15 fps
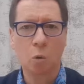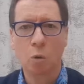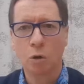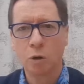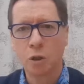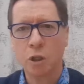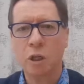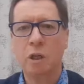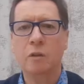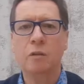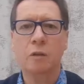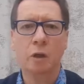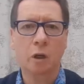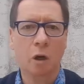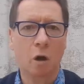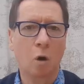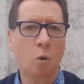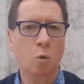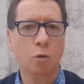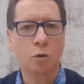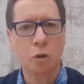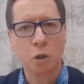the tin, the
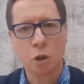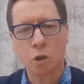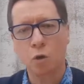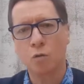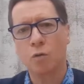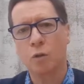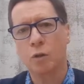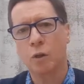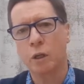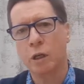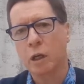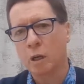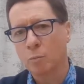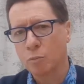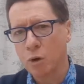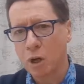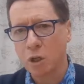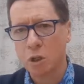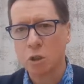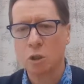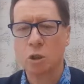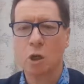gold, the silver, the
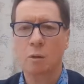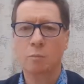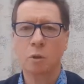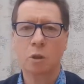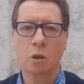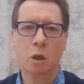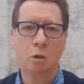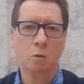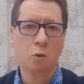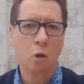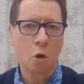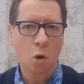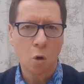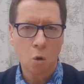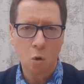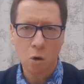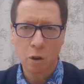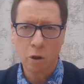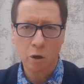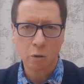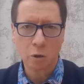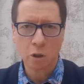precious gemstones, all of
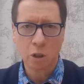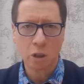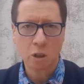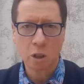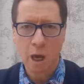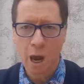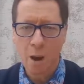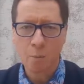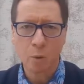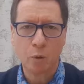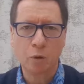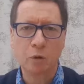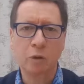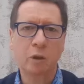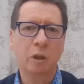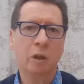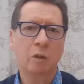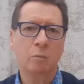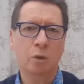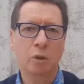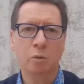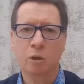those things happened
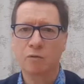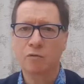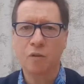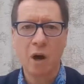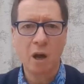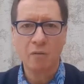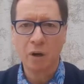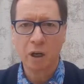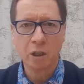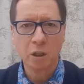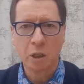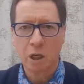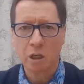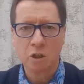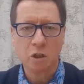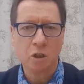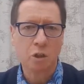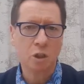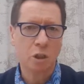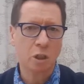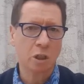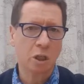between five ice ages,
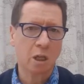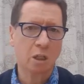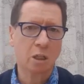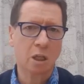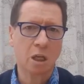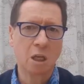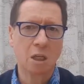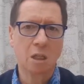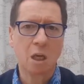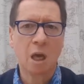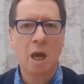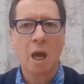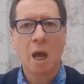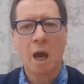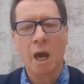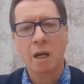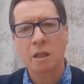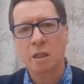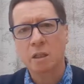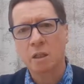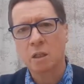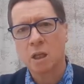intense heat and
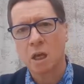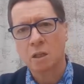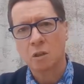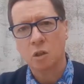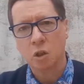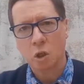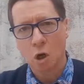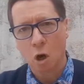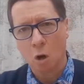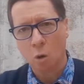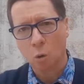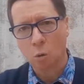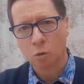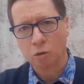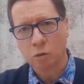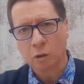intense cold.